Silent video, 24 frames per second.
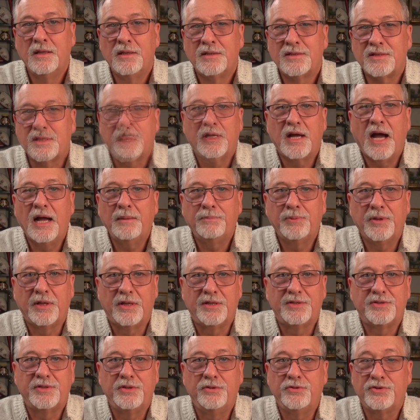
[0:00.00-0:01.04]
Sakai
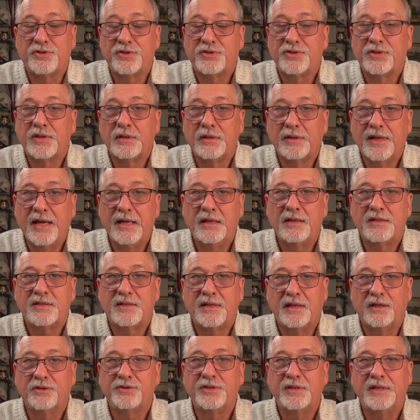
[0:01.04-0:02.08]
Plus uses the
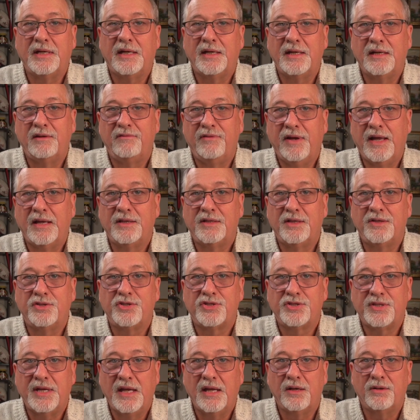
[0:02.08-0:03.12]
latest LTI Advantage
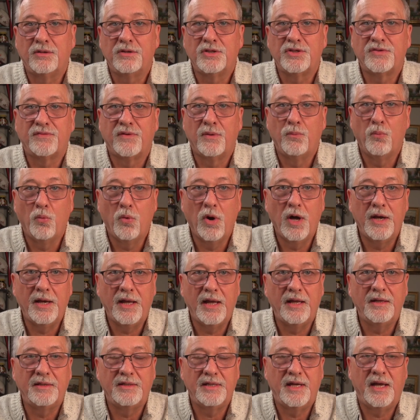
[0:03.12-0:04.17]
standards from One
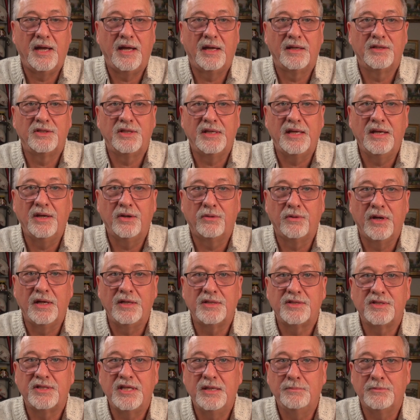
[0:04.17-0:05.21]
Tech to
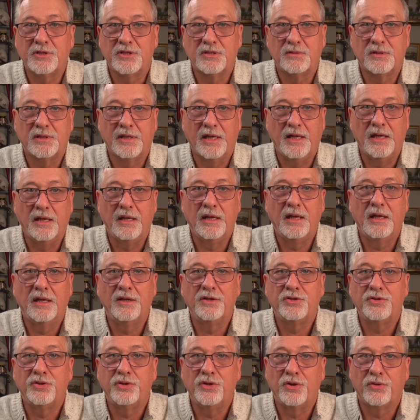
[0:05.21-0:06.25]
integrate seamlessly
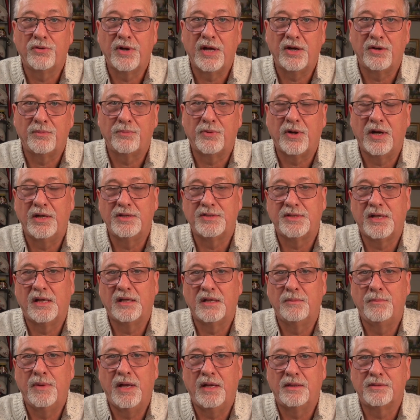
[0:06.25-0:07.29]
into your enterprise
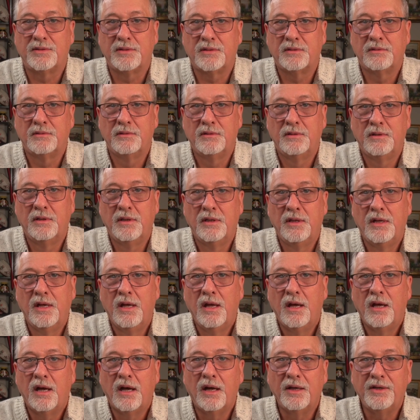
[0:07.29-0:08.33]
LMS.
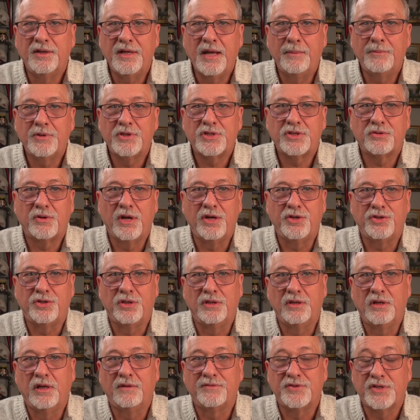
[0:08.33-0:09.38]
A
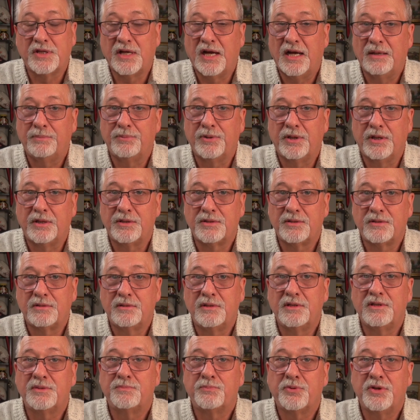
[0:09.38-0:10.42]
demonstration of Sakai Plus
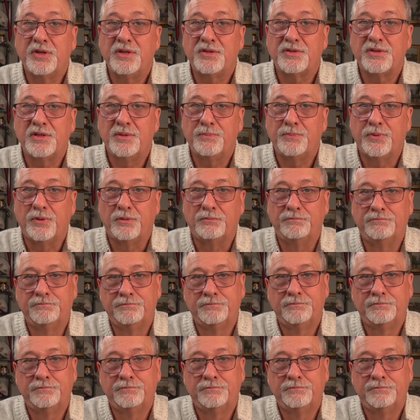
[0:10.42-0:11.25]
is pretty simple.